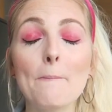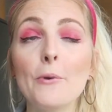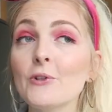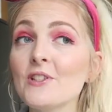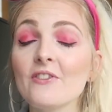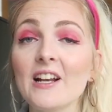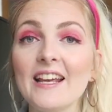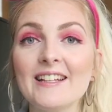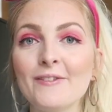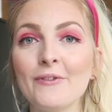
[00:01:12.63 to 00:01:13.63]
beauty
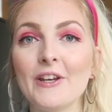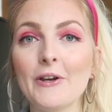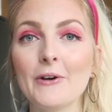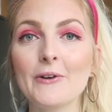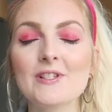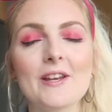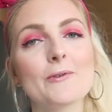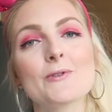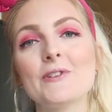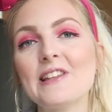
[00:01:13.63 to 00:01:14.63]
related videos and
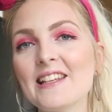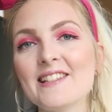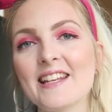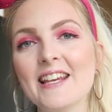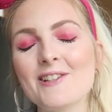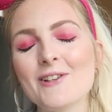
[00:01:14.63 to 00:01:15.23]
also Disney.